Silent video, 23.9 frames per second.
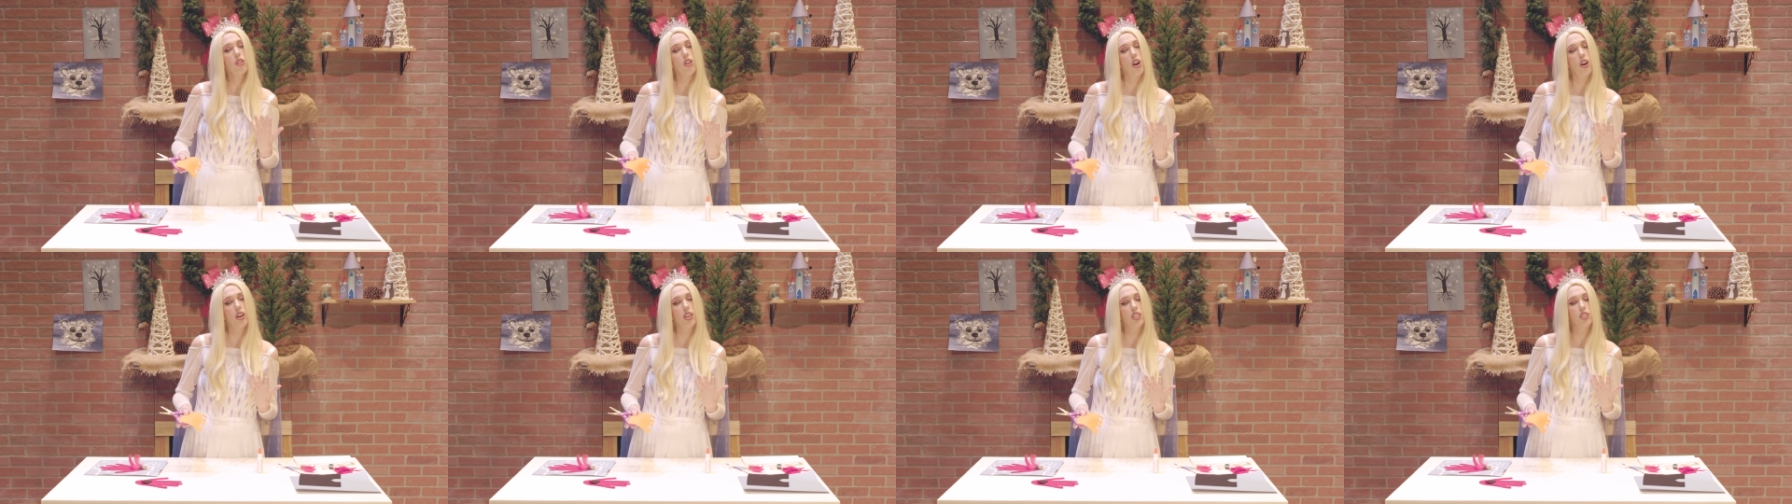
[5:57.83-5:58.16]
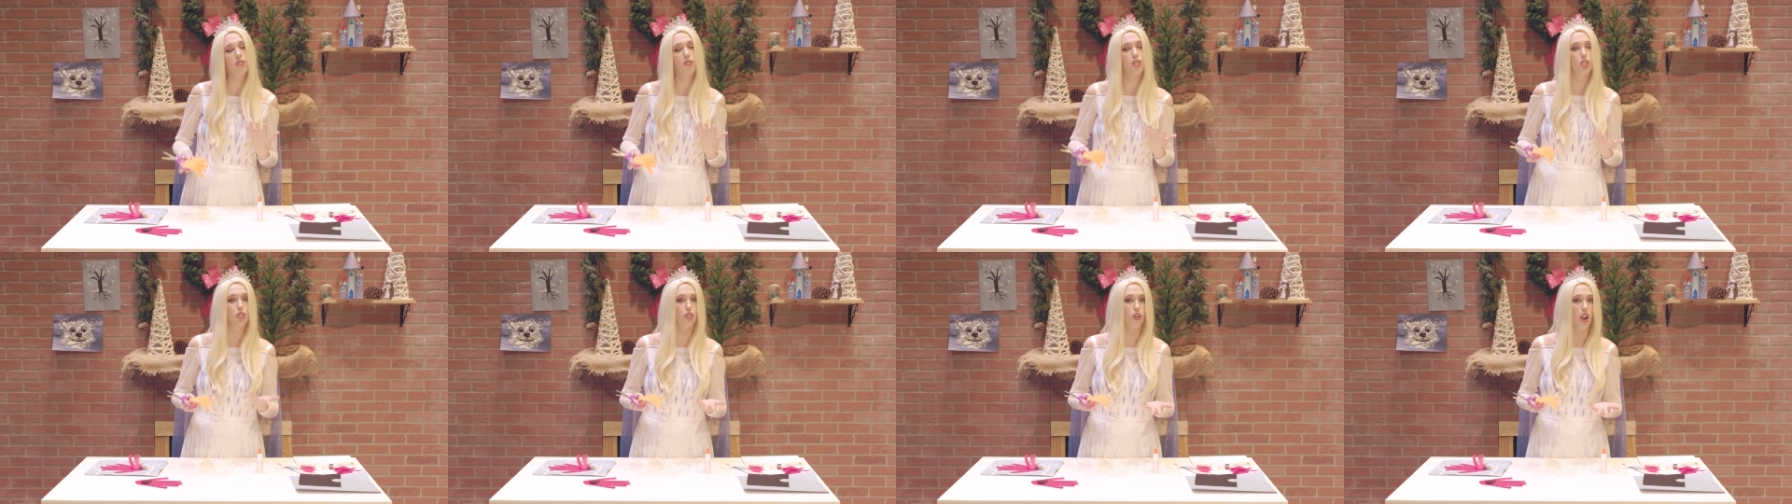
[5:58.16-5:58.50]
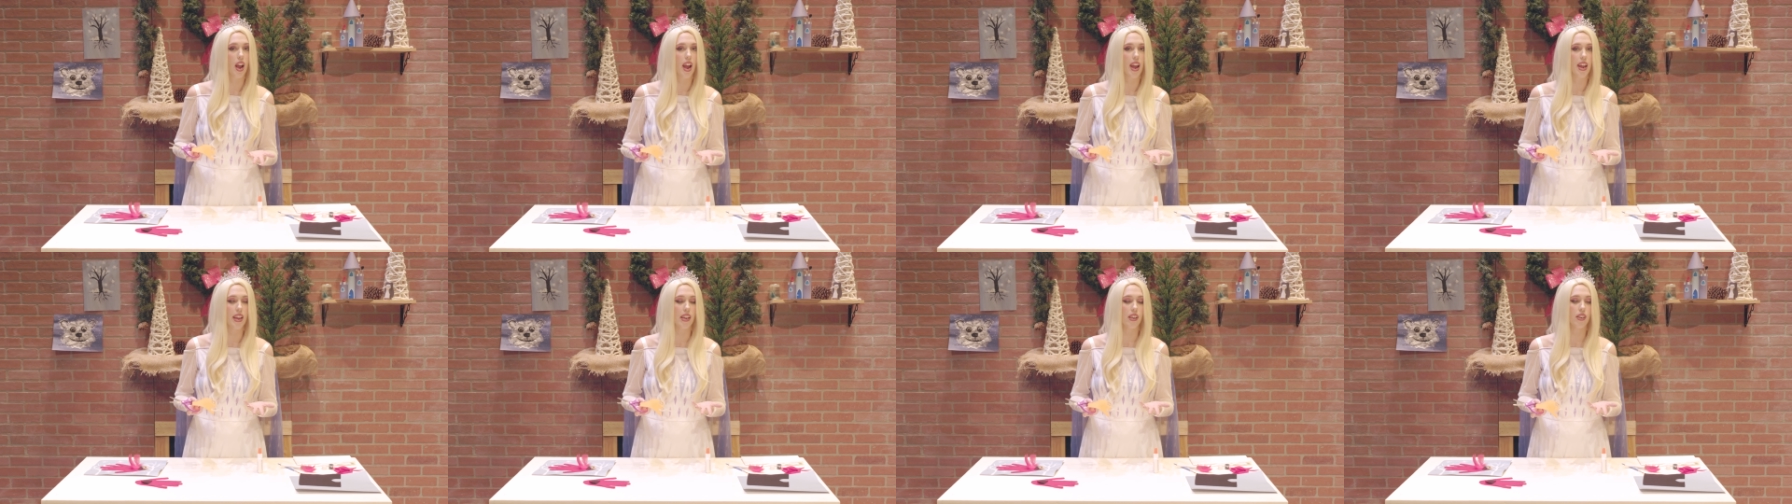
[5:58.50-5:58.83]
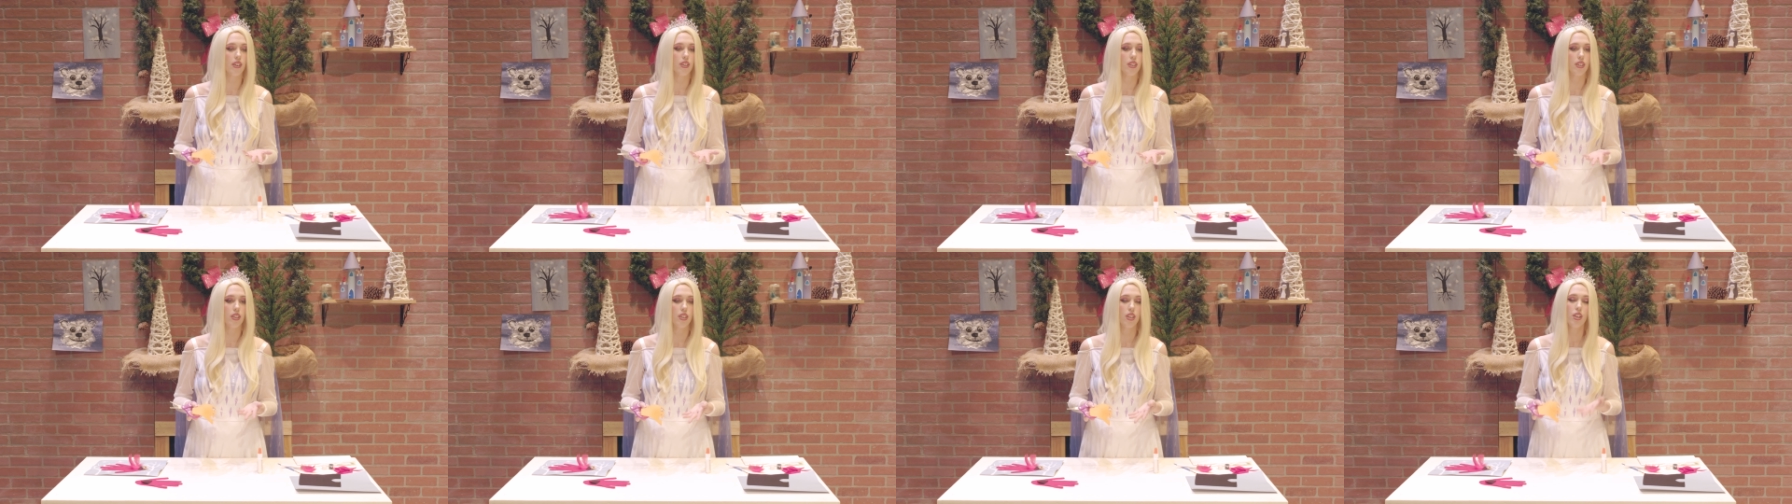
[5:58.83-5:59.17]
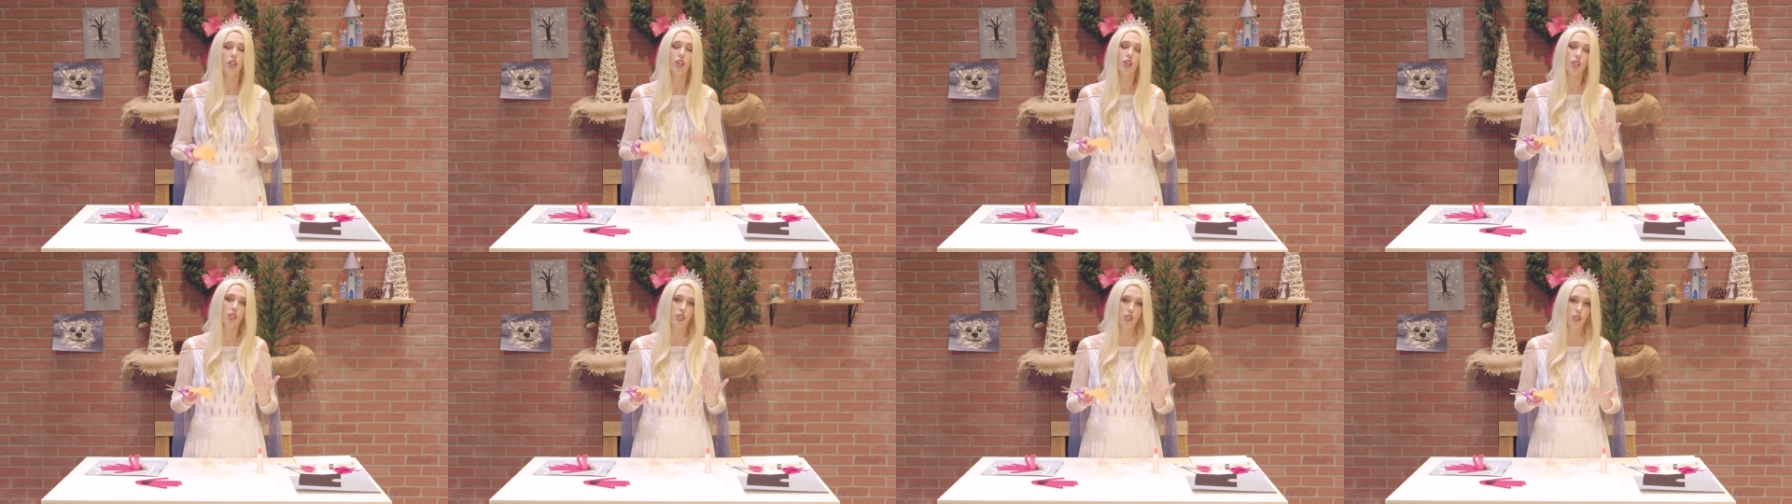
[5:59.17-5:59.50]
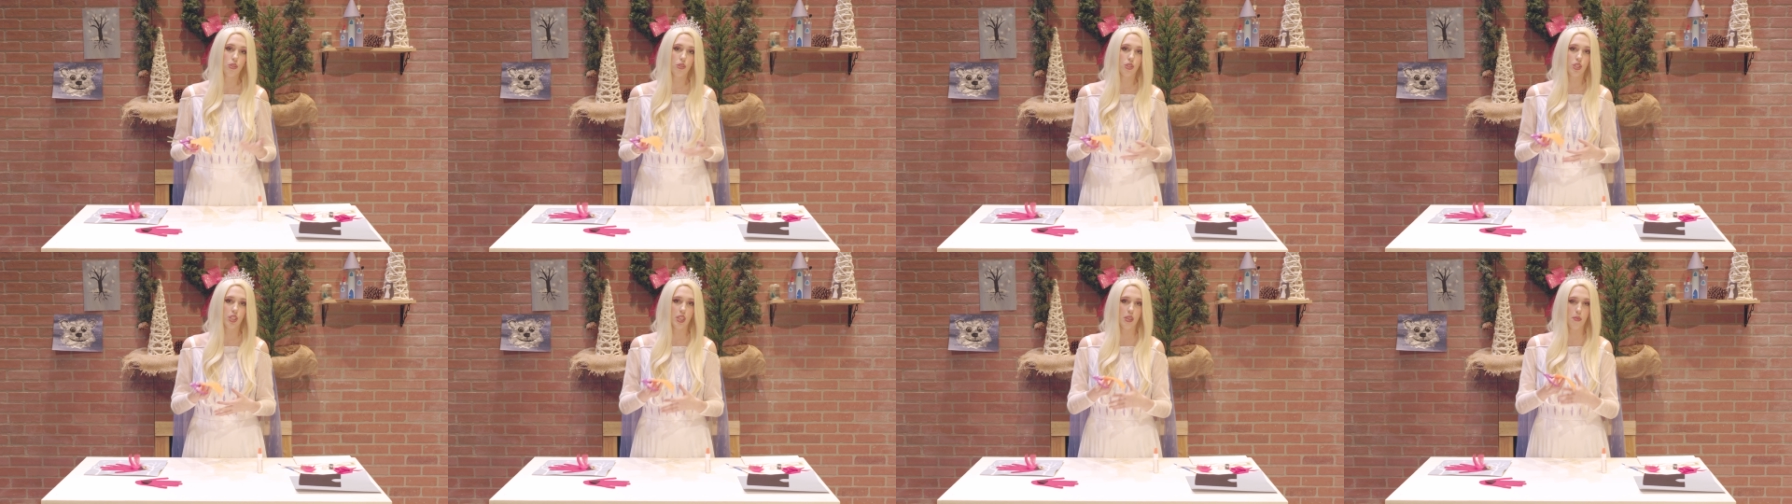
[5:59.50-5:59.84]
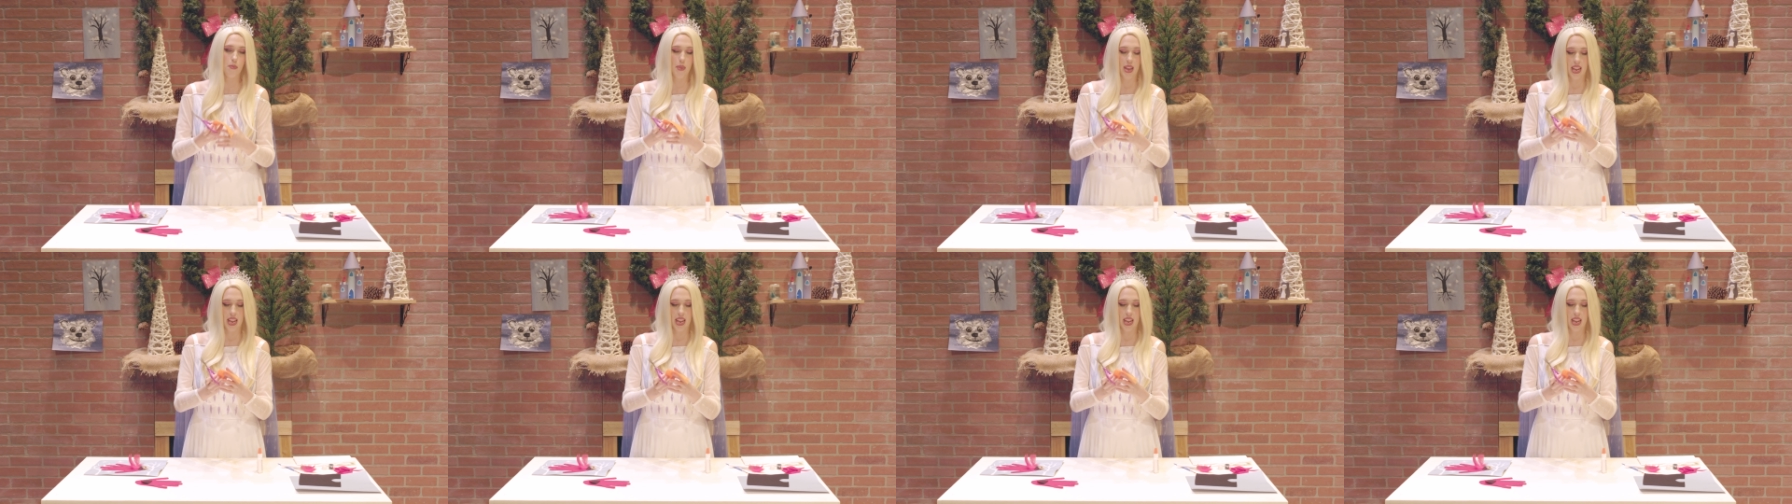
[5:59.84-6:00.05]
large of a triangle you should